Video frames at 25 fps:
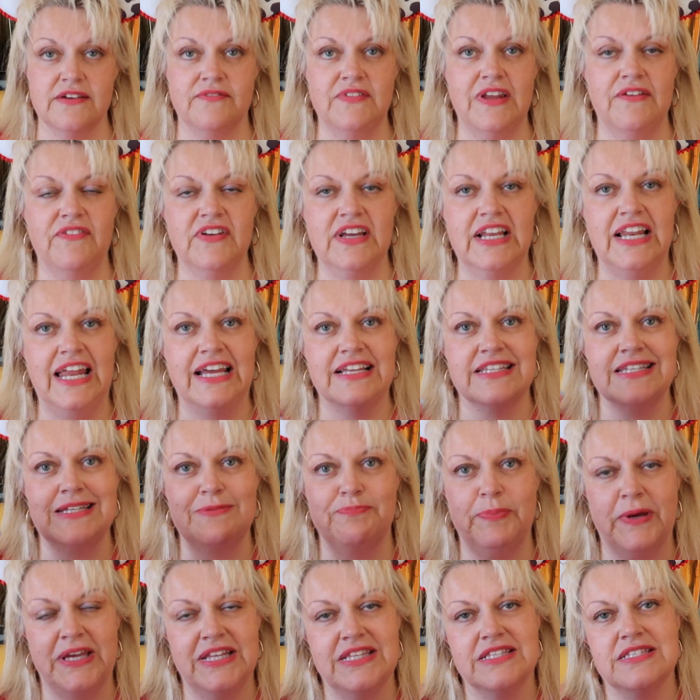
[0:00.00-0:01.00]
I've never
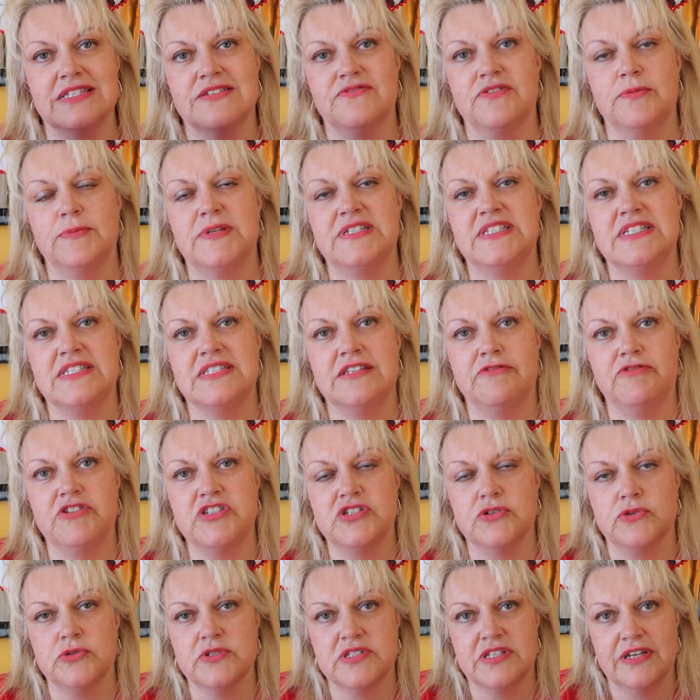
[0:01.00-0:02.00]
collected pins from the Disney
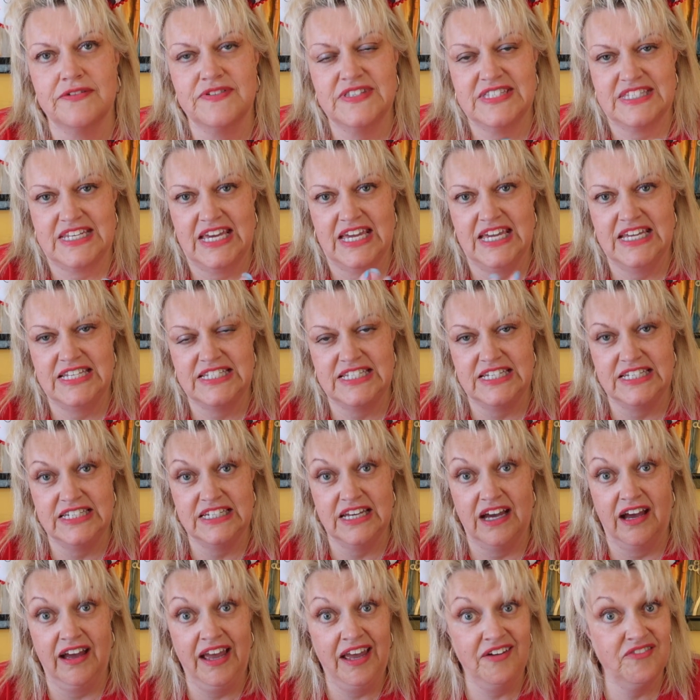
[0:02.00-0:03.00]
resorts I've stayed
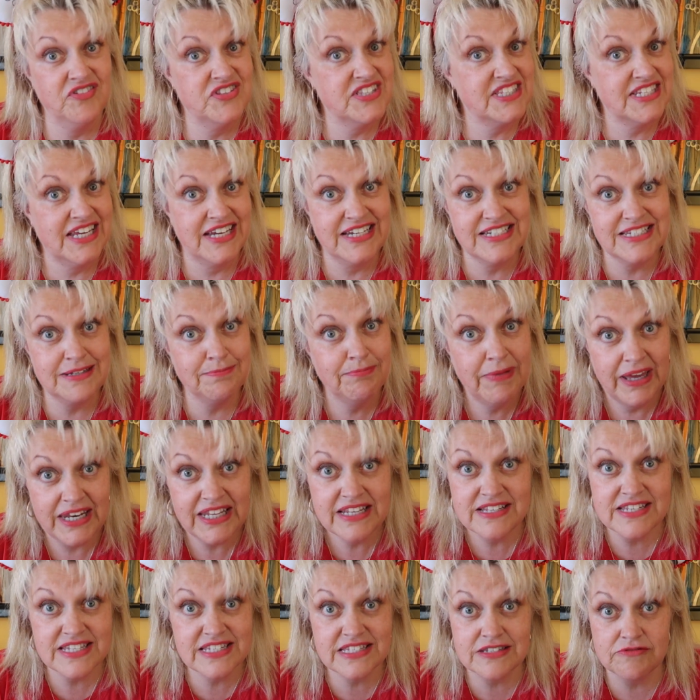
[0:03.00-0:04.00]
in. I haven't stayed in
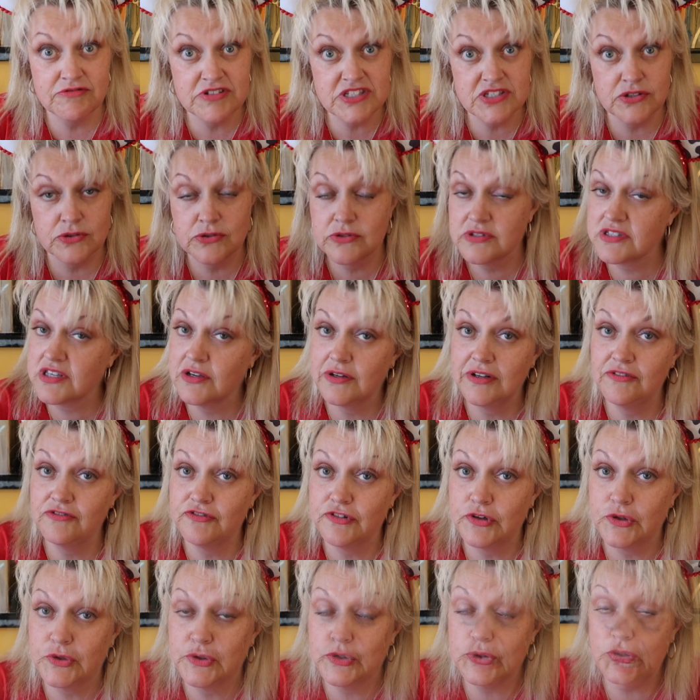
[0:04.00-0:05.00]
many Disney resorts, only
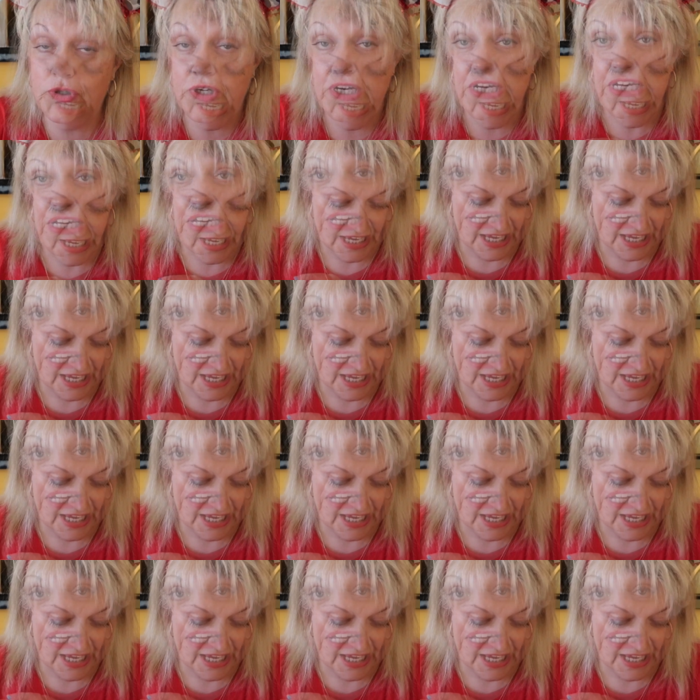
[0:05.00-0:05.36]
4.